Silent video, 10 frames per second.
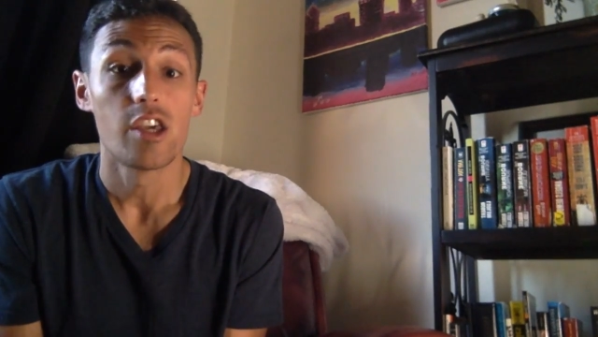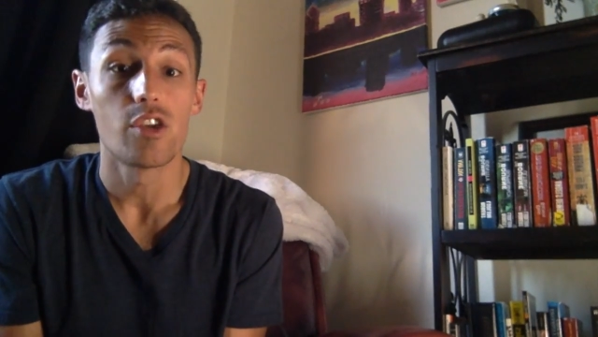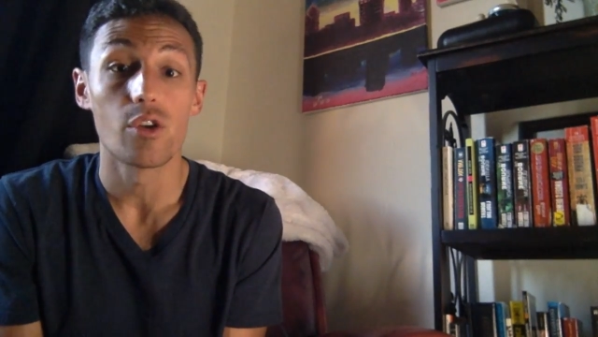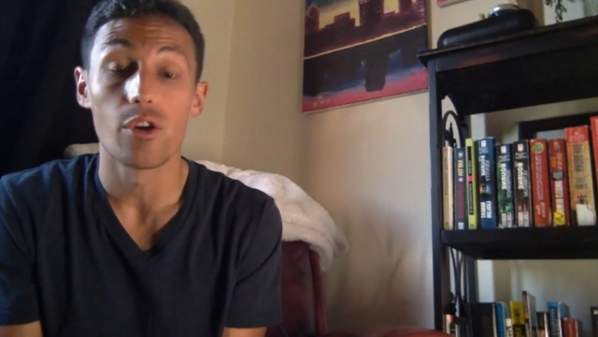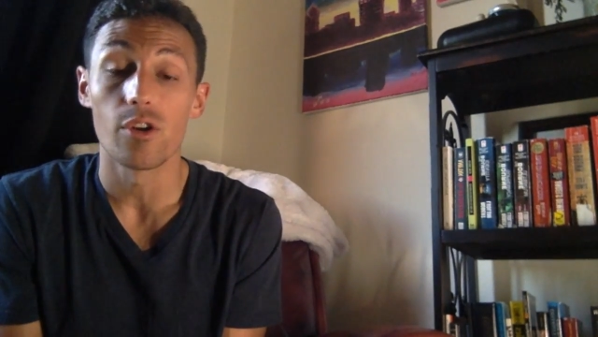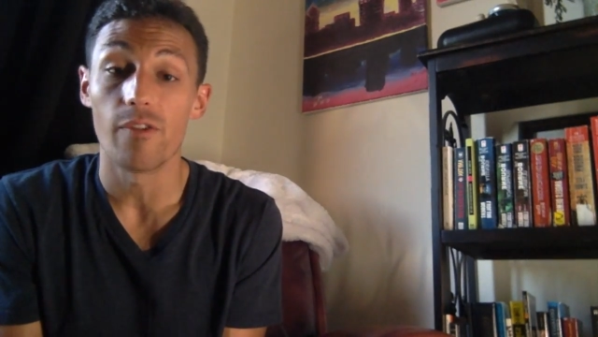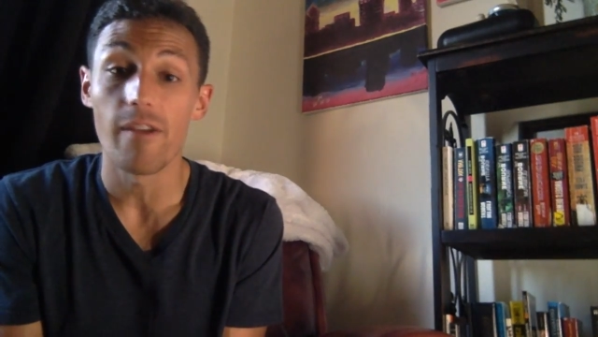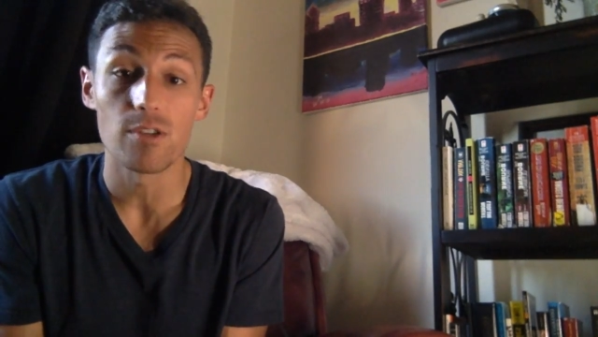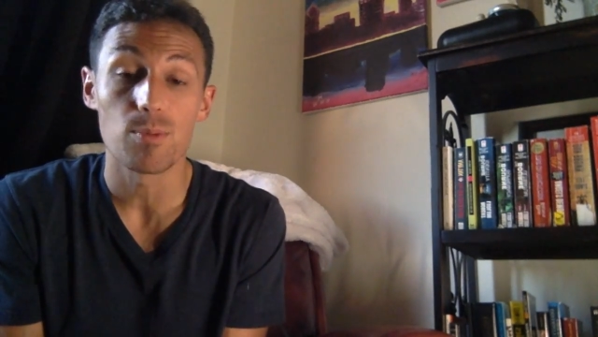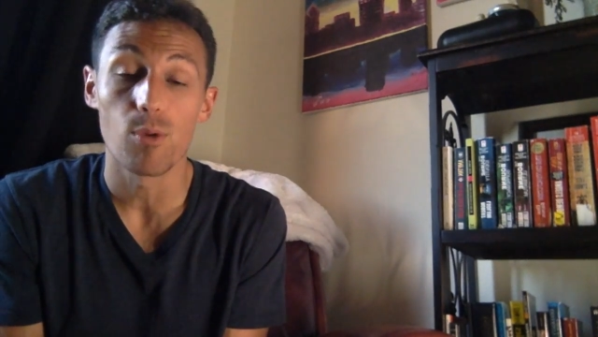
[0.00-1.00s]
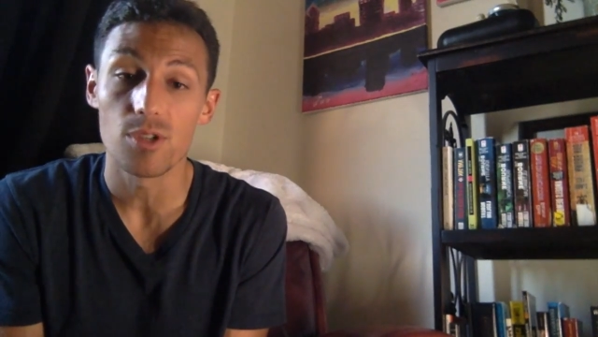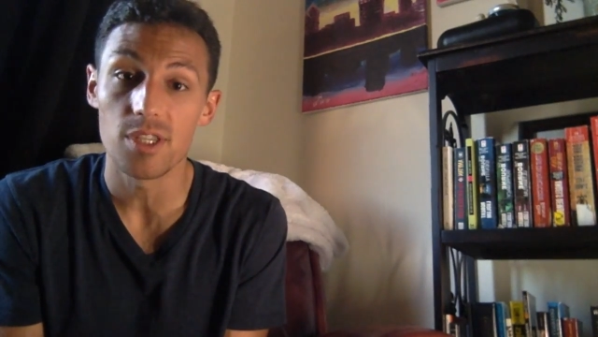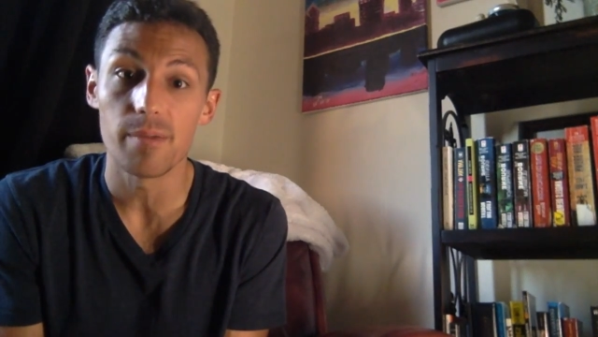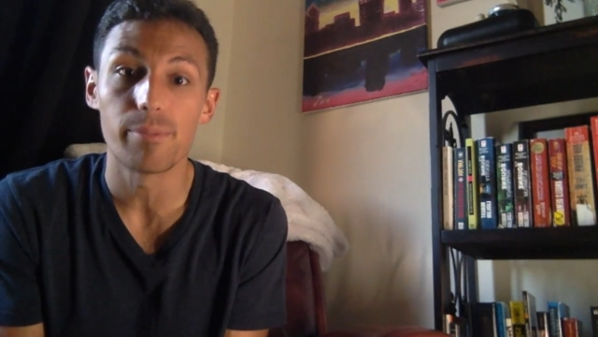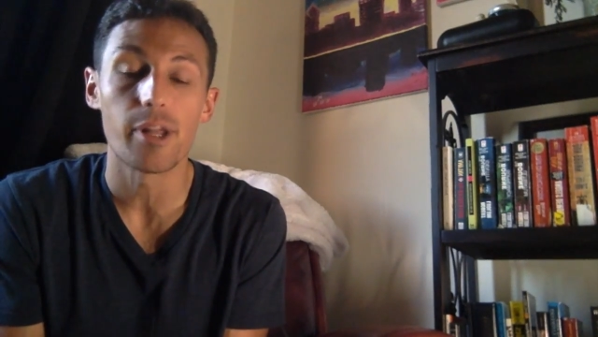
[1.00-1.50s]
your favorite
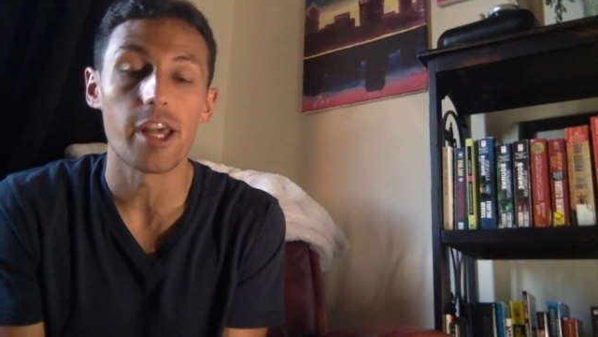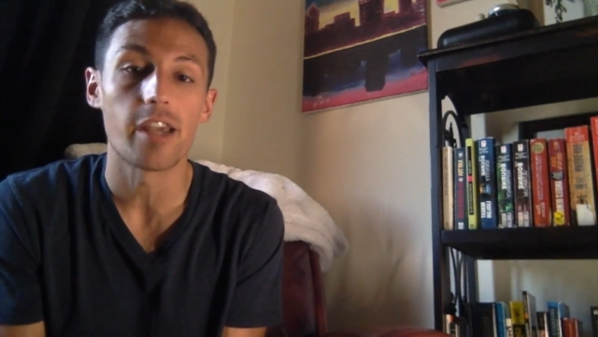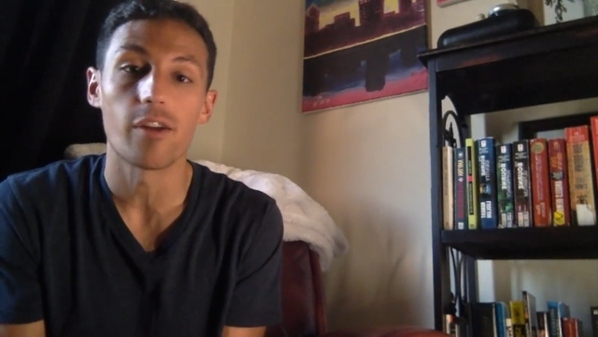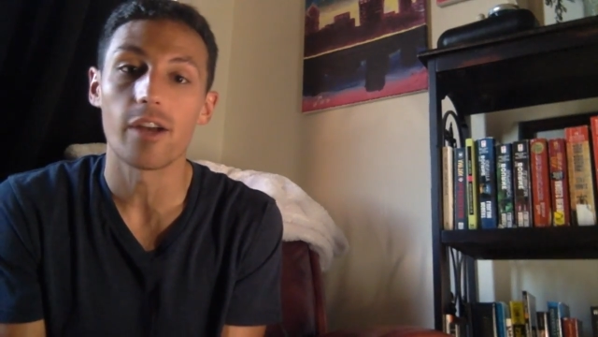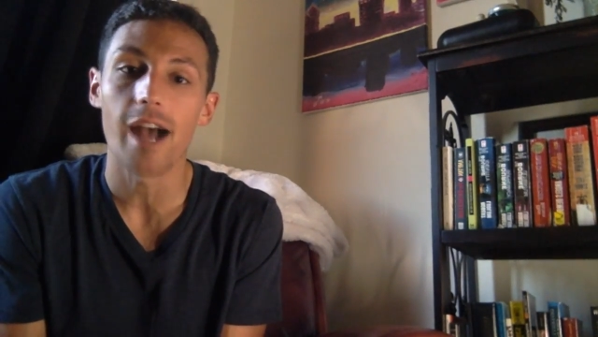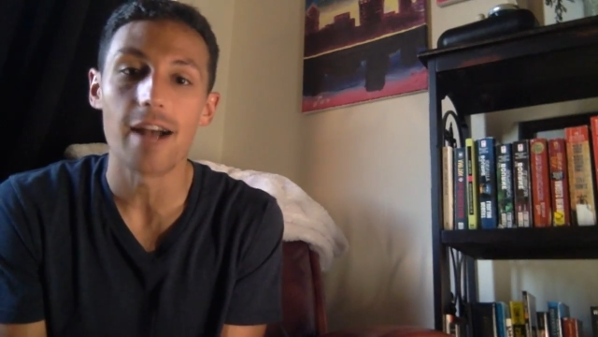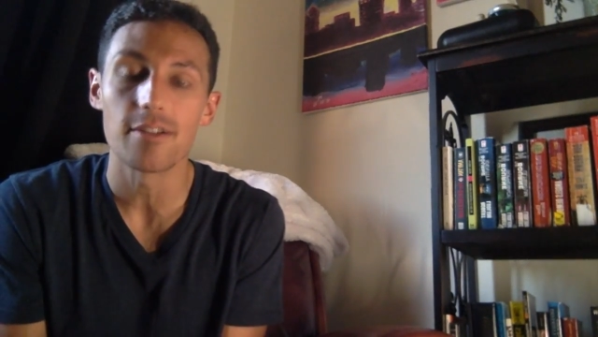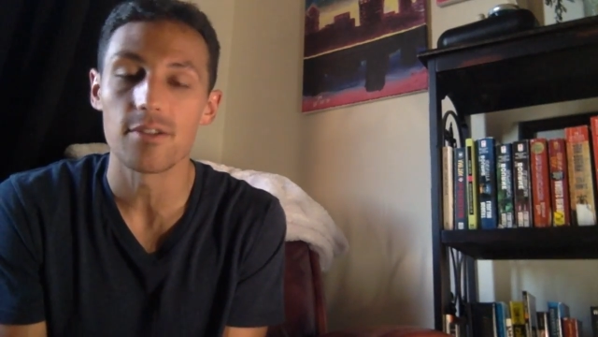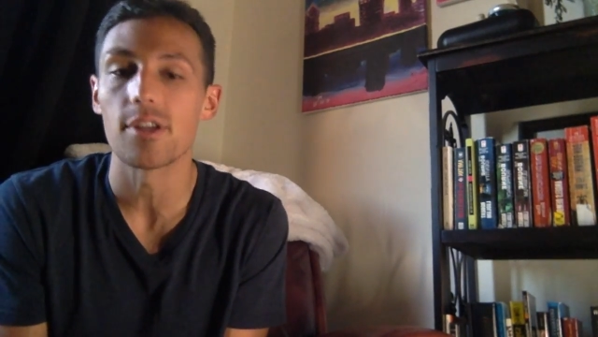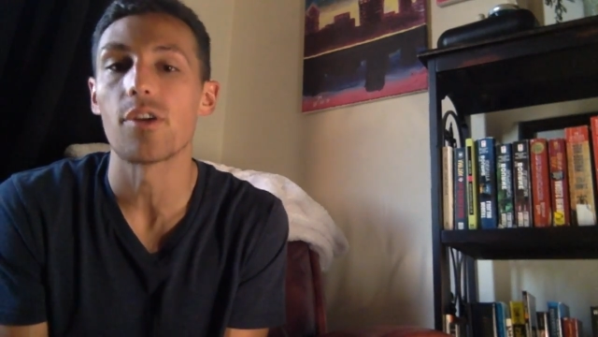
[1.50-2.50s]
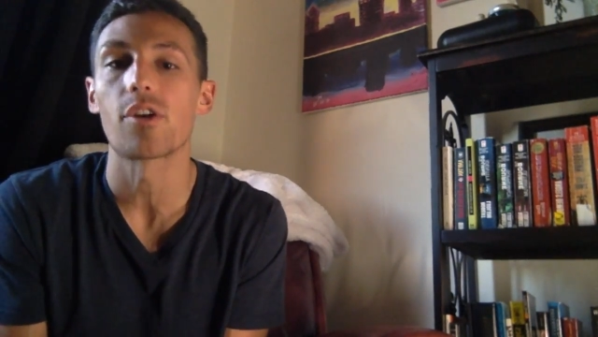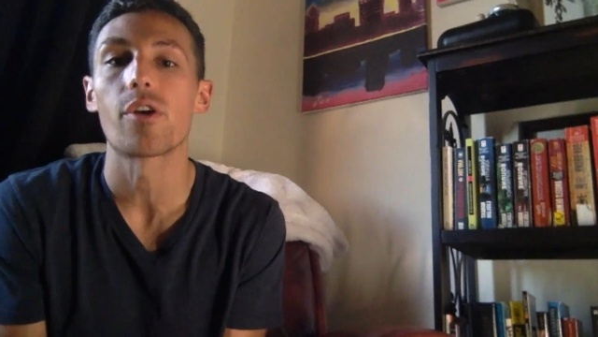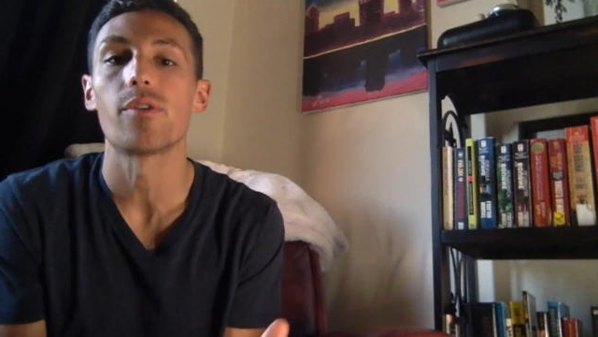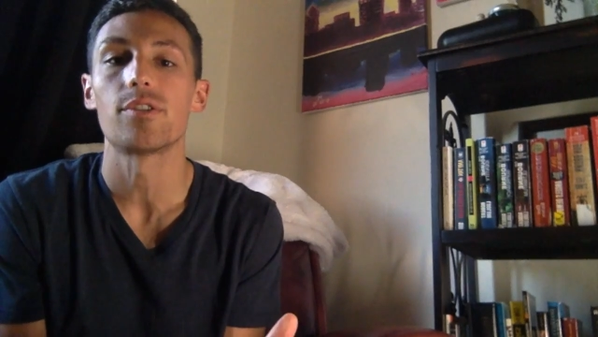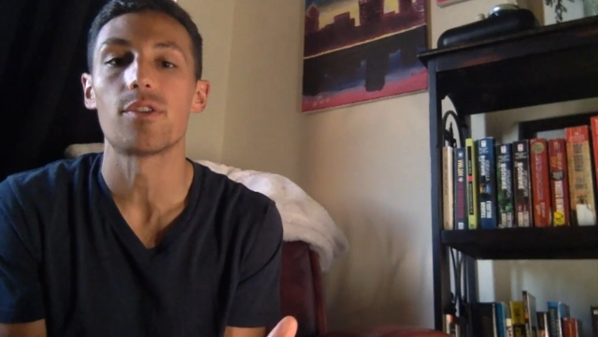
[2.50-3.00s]
sports team playing, or concerts that you're
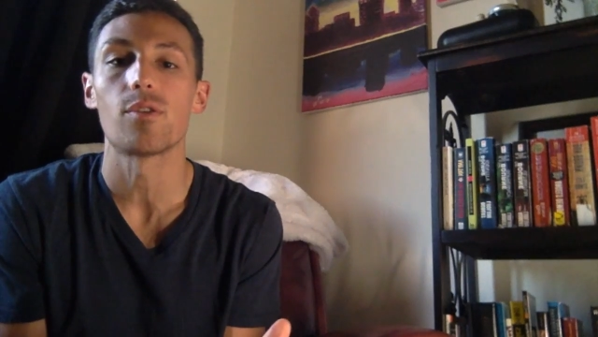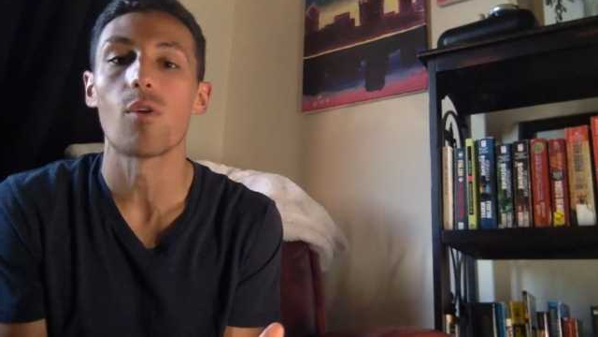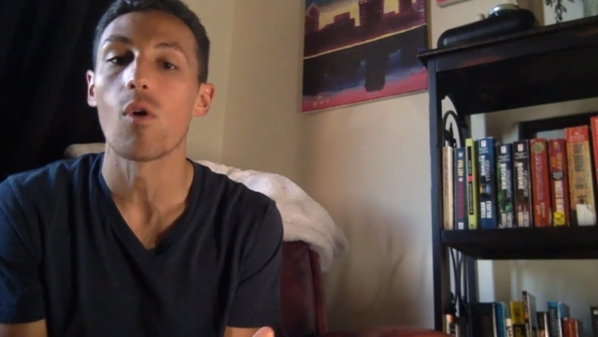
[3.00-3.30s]
going to,